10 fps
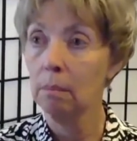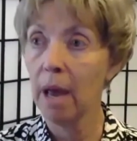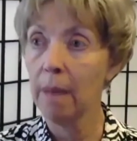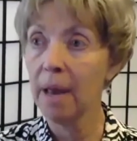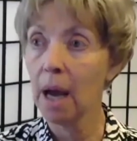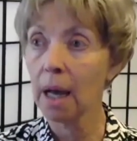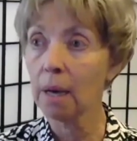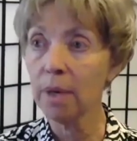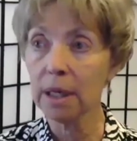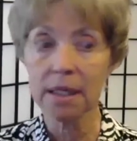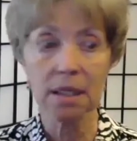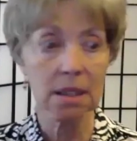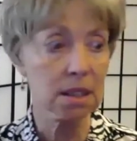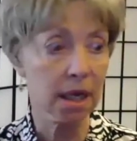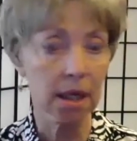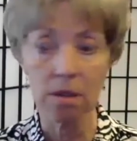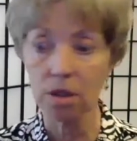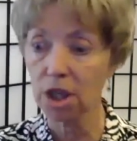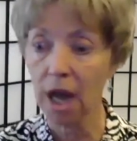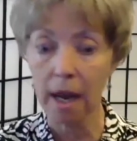maybe I ought to release this guilt
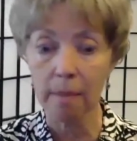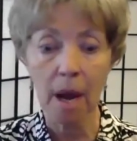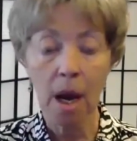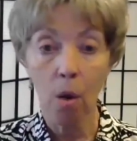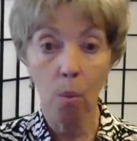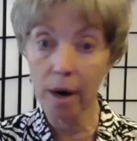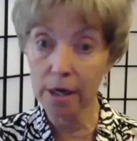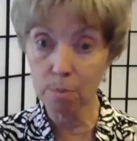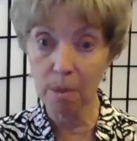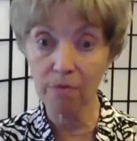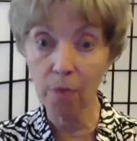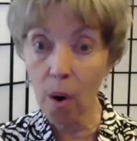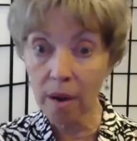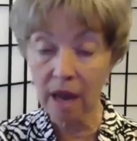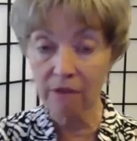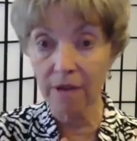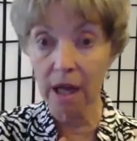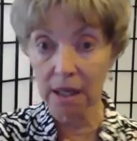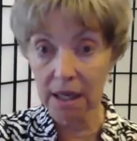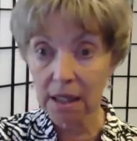and shame. Whereas before they
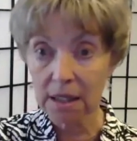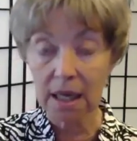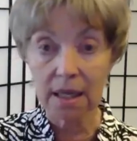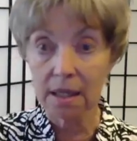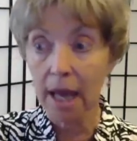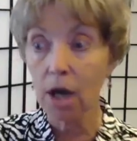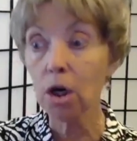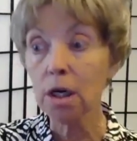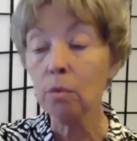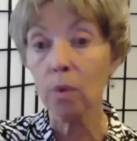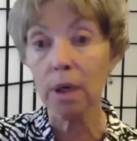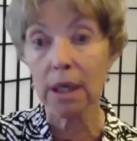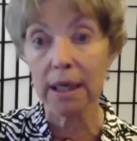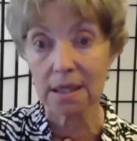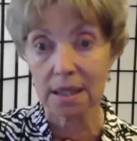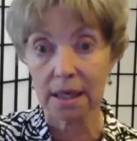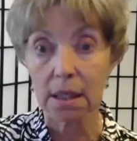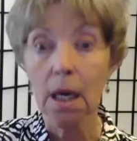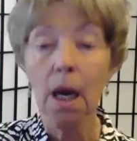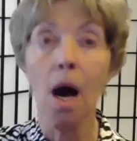felt guilty that they couldn't release
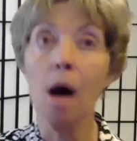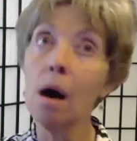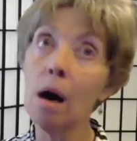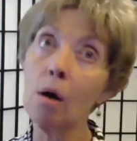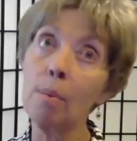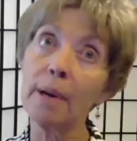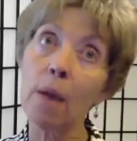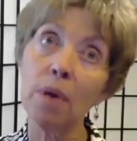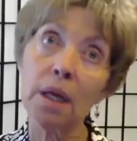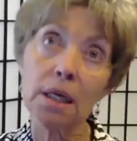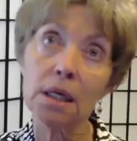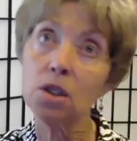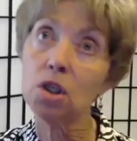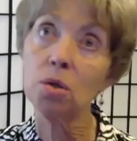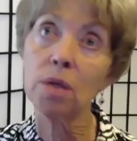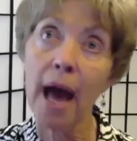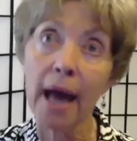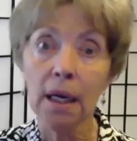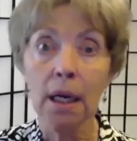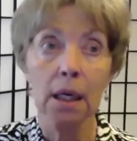it. Oh, but I really did do
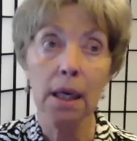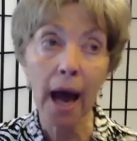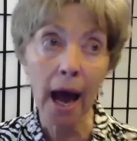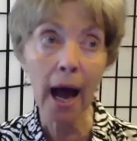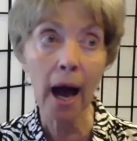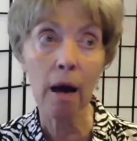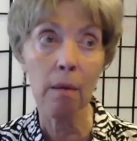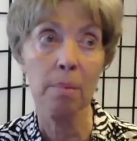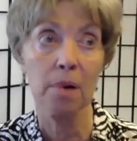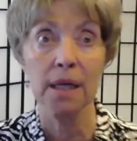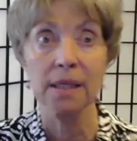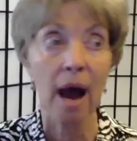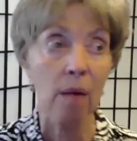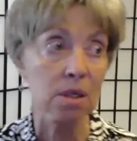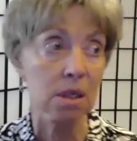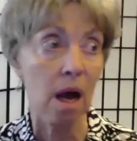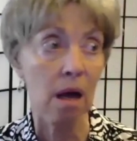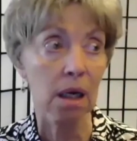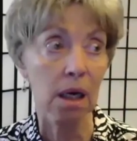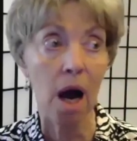that. Yeah, but that was
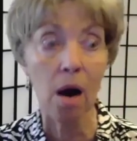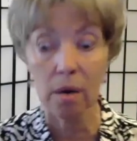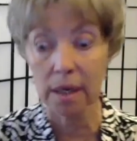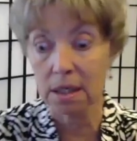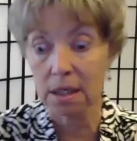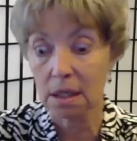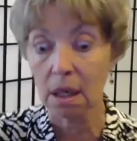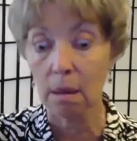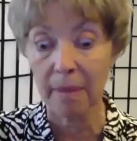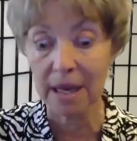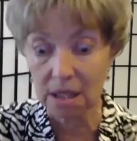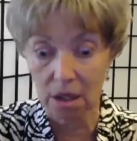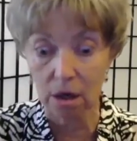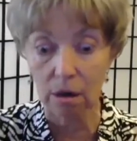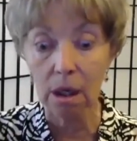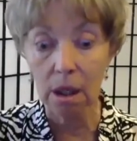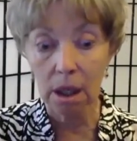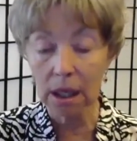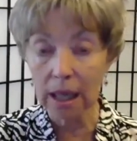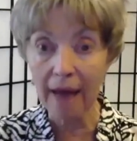long ago and it's still messing your
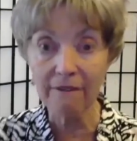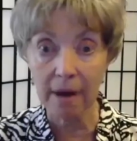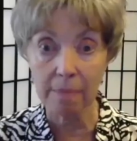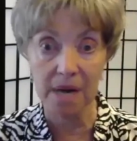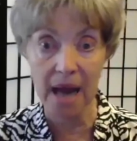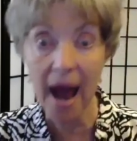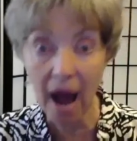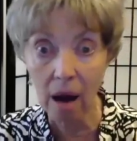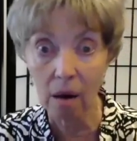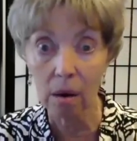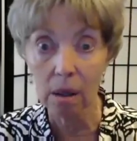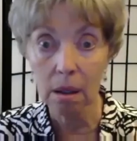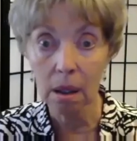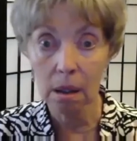life up now.